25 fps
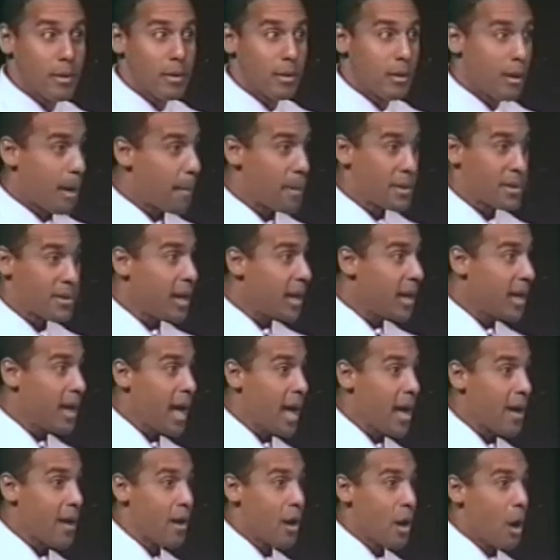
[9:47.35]
I'm not saying
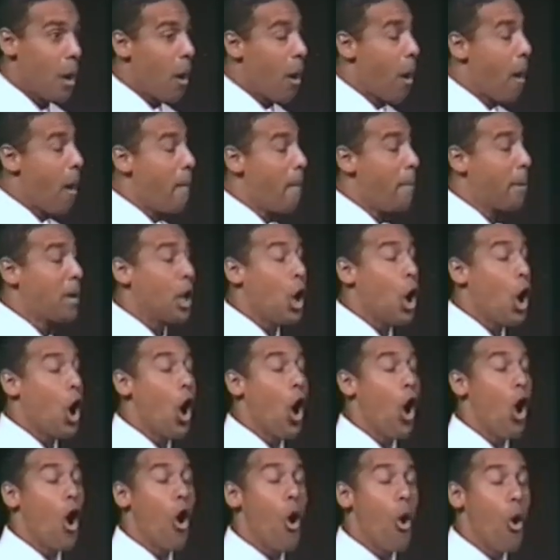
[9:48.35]
that. But a
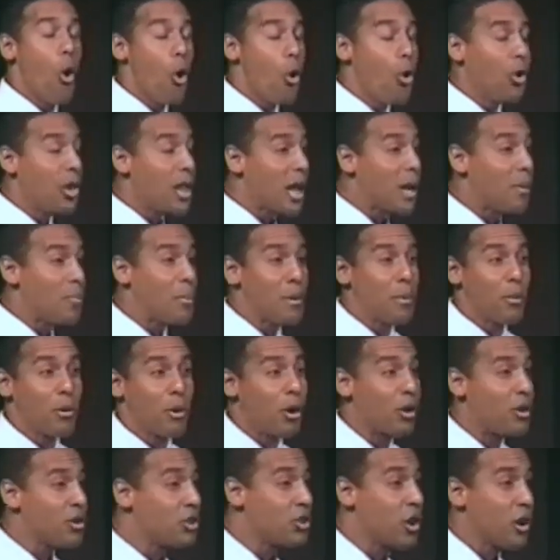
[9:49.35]
whole lot of people
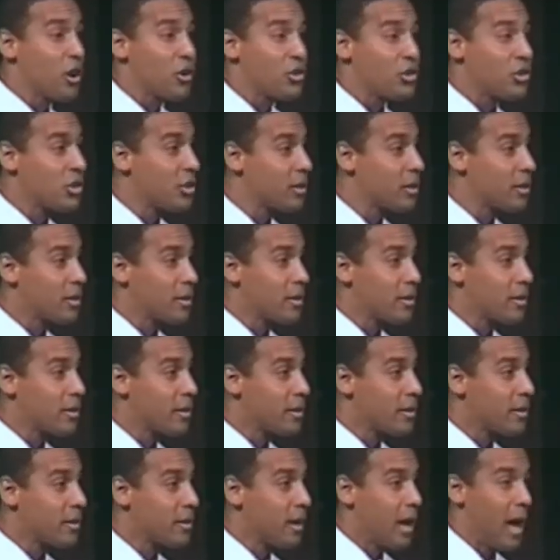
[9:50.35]
go to church
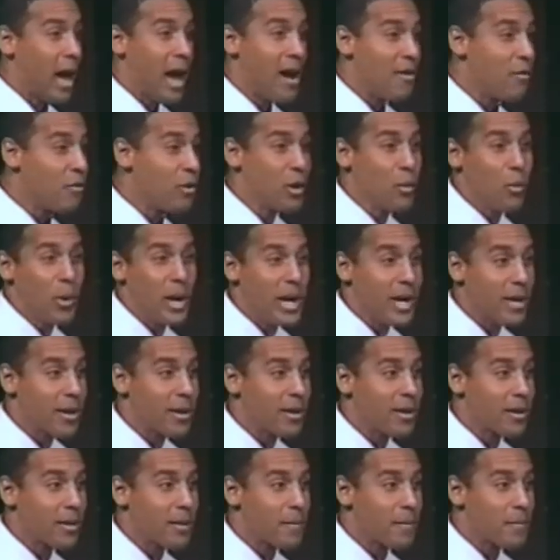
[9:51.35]
every week.
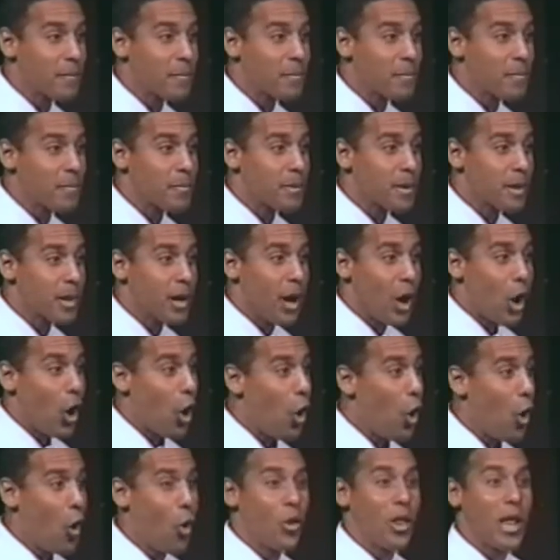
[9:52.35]
A
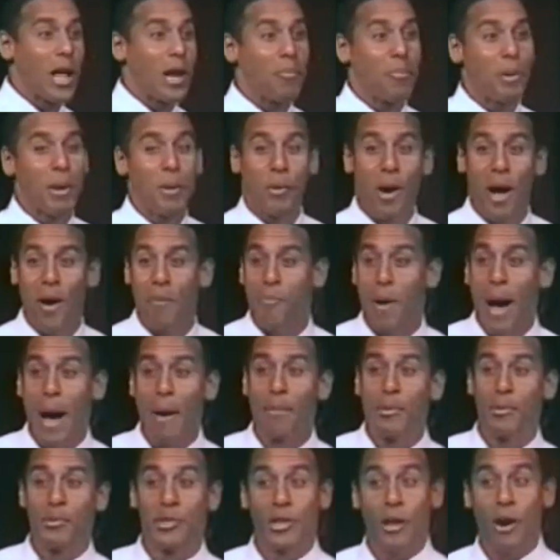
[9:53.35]
whole lot of people have
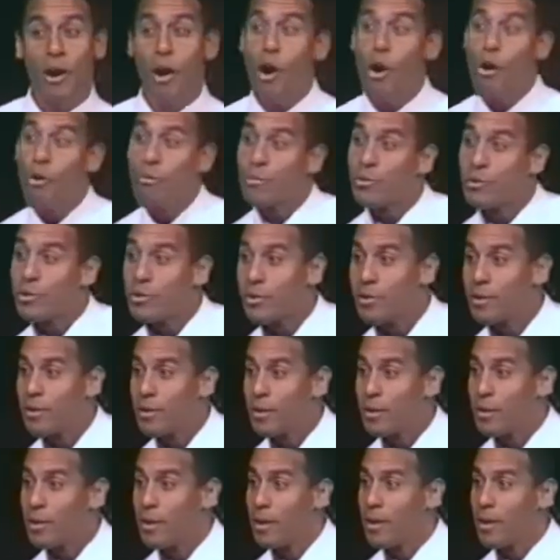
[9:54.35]
Bibles in their homes.
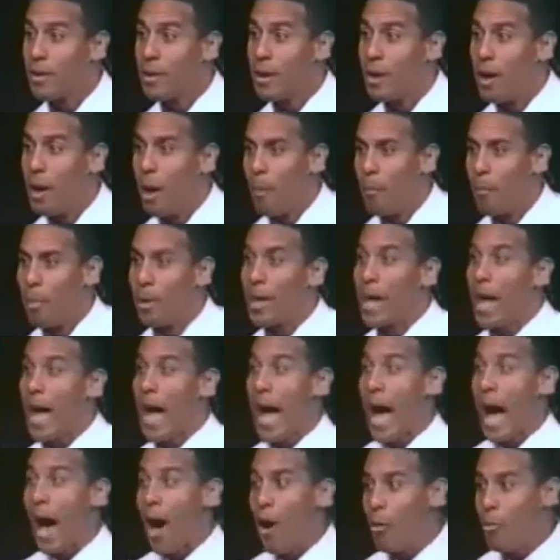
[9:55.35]
But
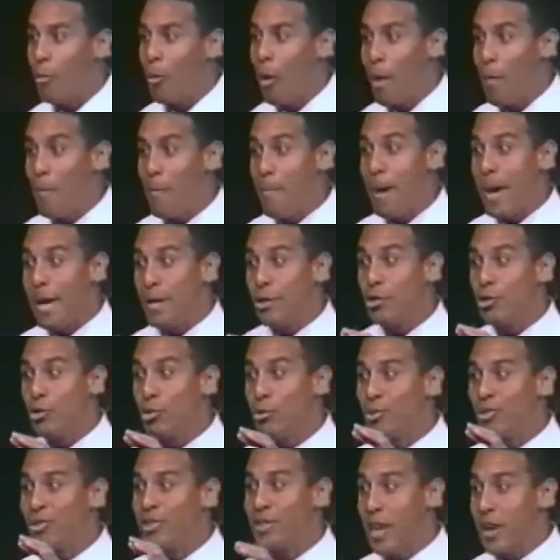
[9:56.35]
what makes
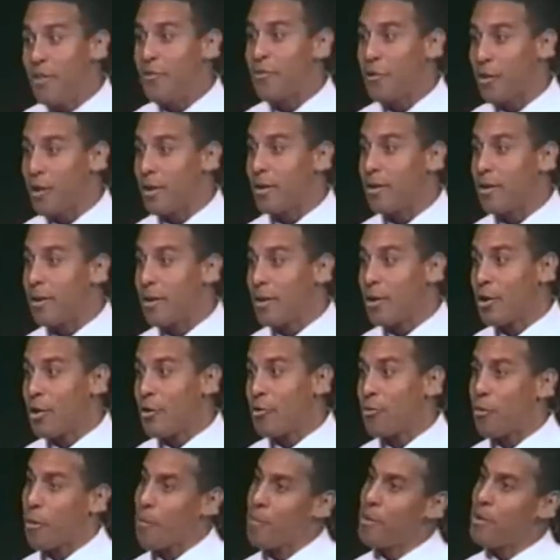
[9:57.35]
you different
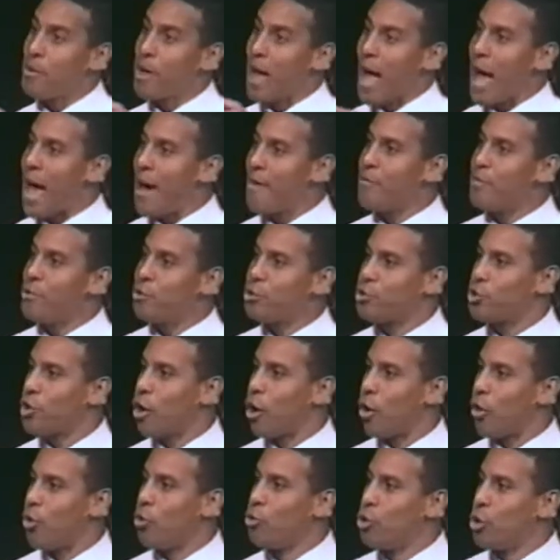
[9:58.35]
from the average
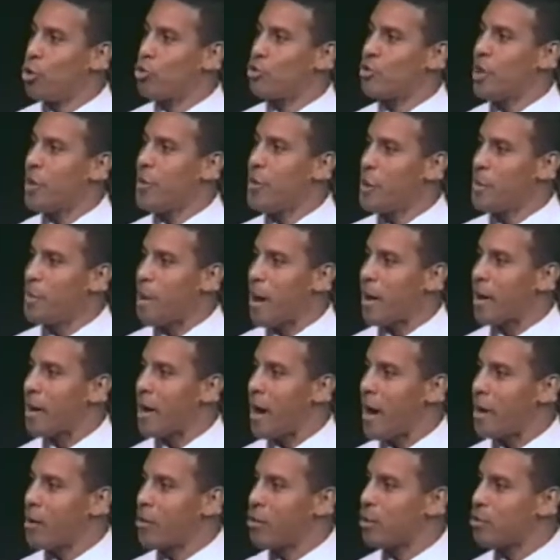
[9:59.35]
Joe who knows nothing about
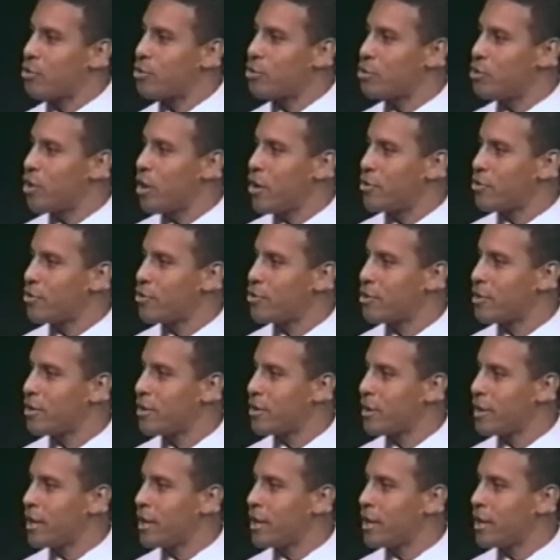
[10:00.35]
God, who goes to church?